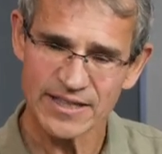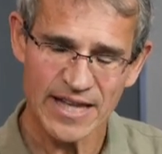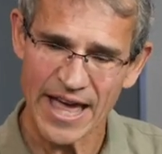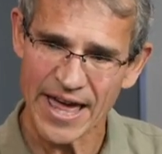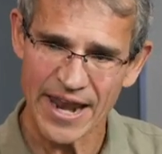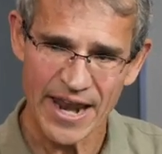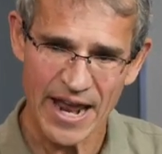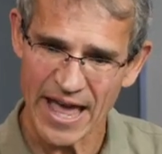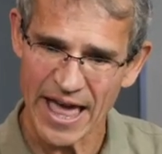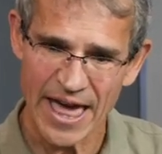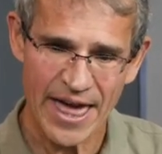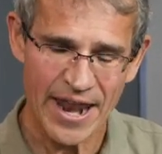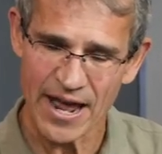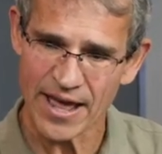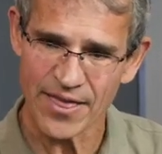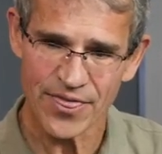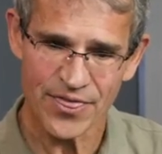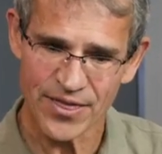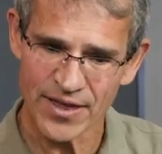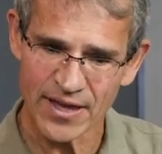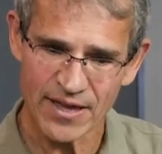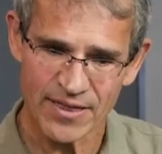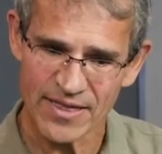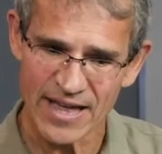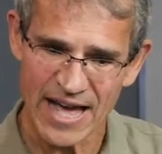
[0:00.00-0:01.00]
I
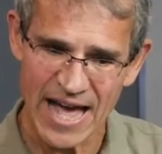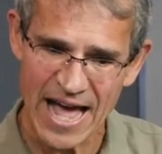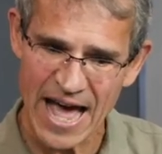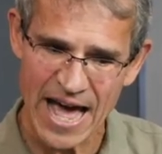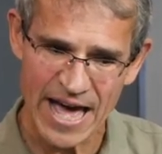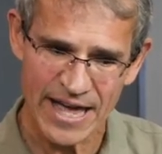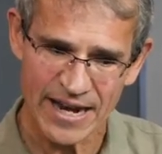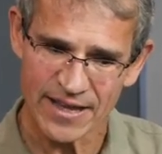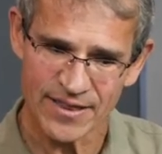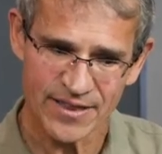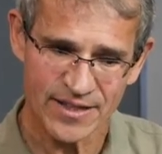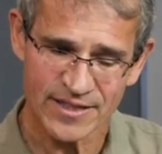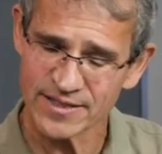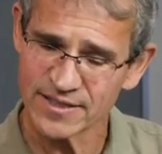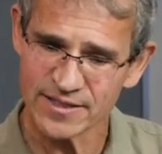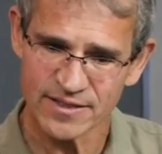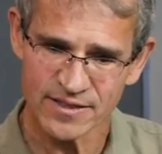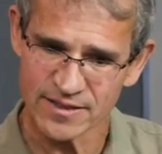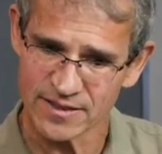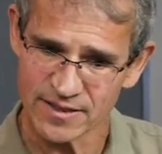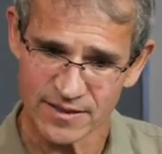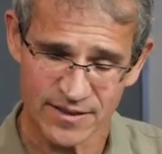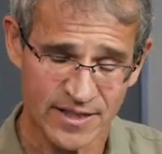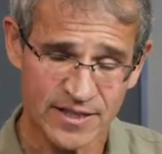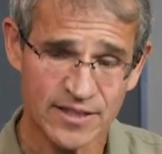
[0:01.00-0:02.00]
think that this
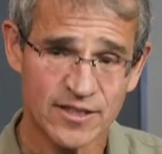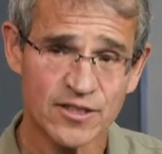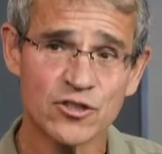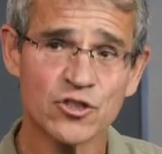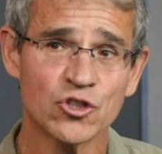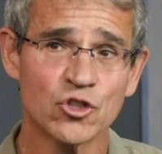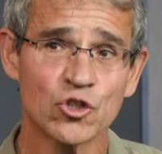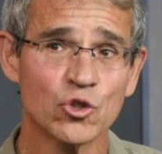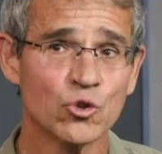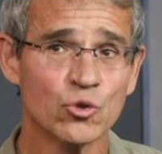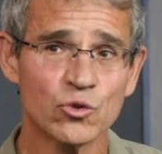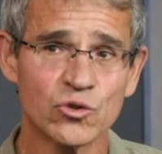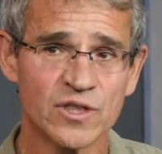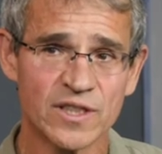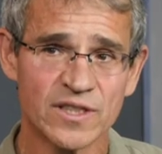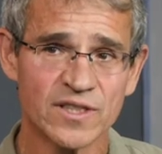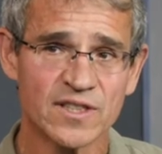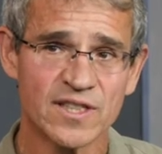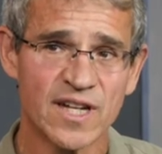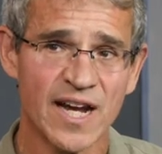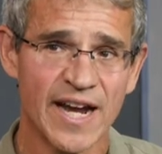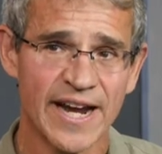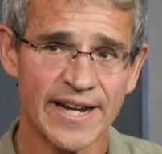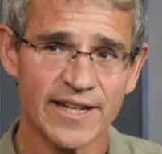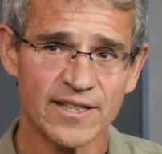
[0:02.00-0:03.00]
is huge in
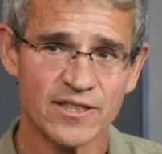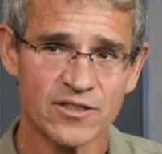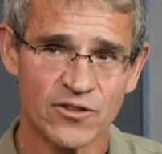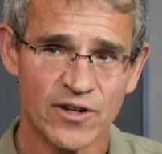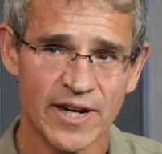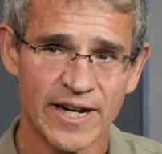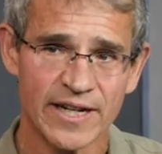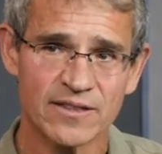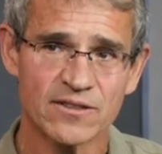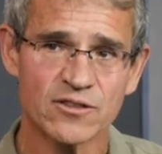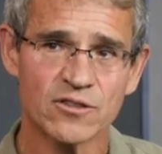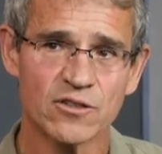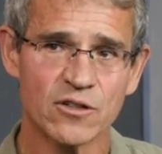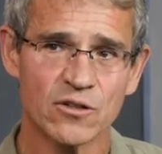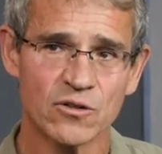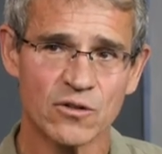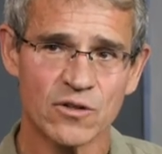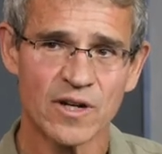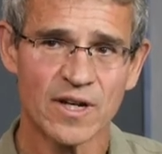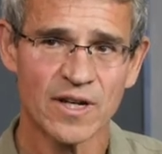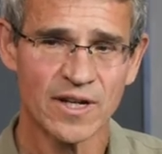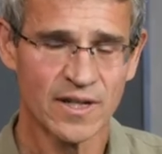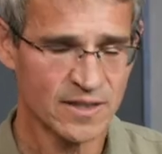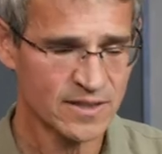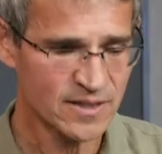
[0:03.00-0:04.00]
science, right? So
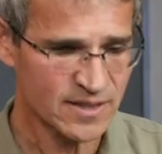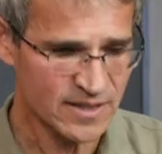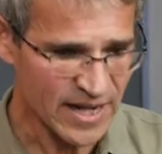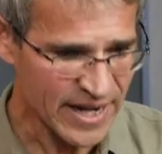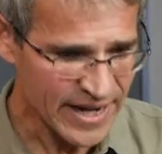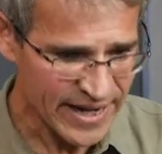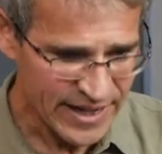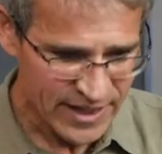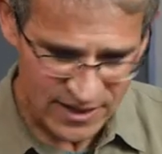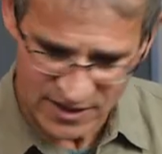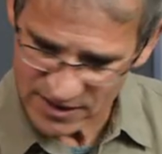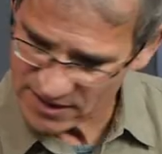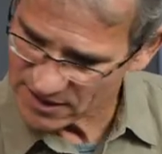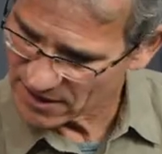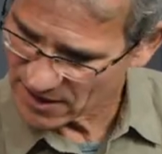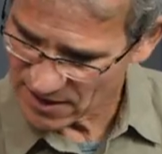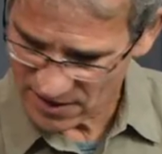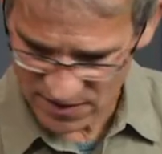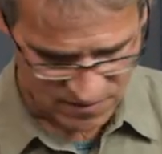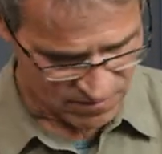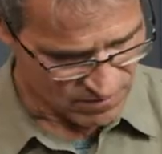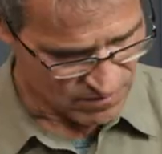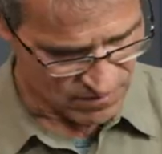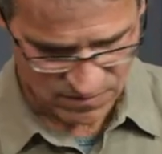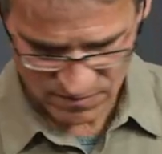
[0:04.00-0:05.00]
science
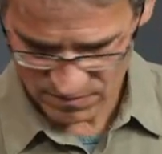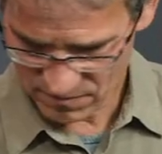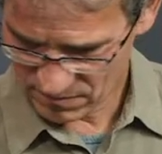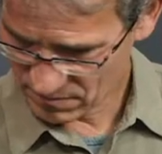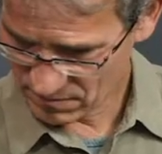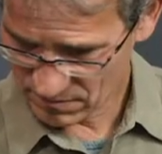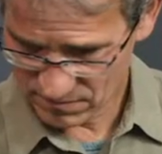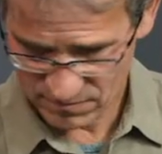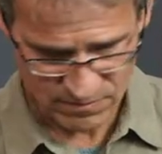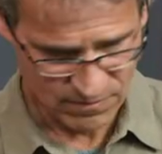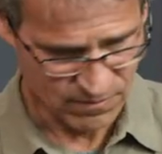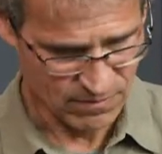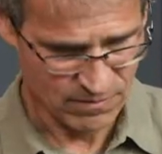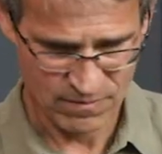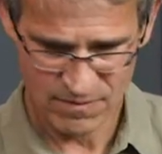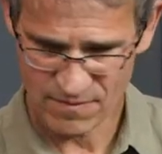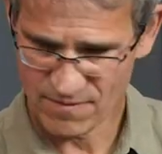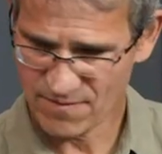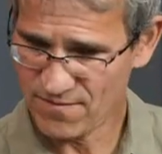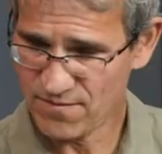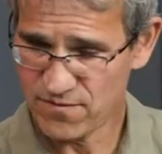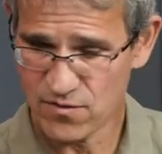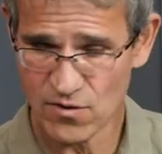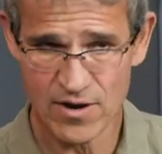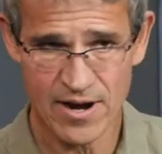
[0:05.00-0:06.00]

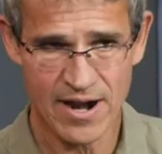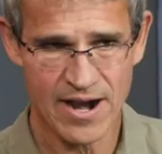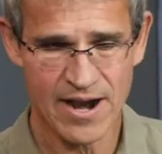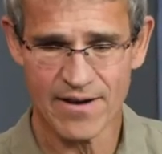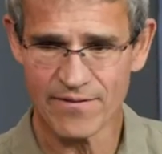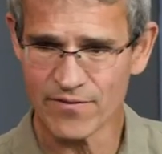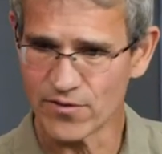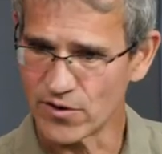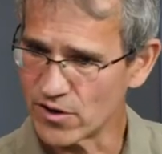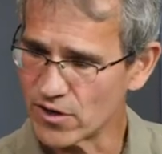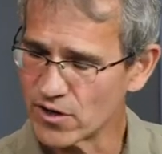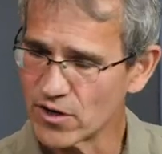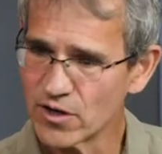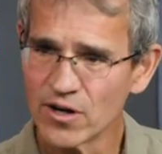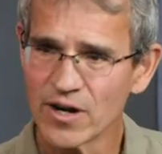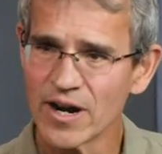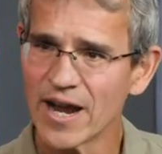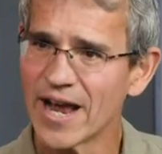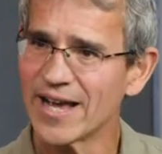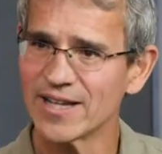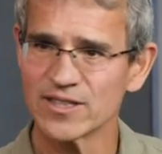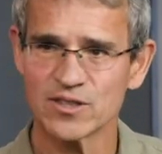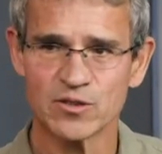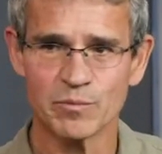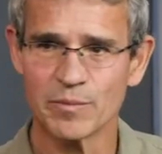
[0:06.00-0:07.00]
forever
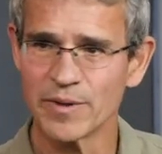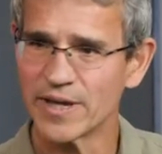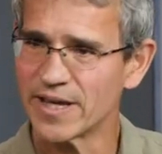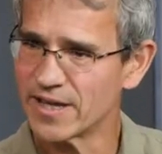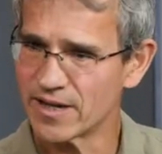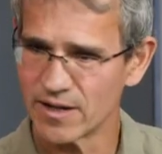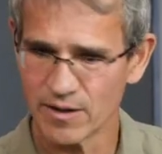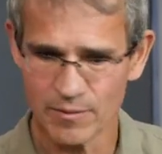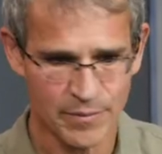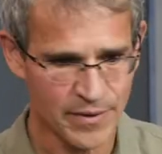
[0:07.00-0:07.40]
has been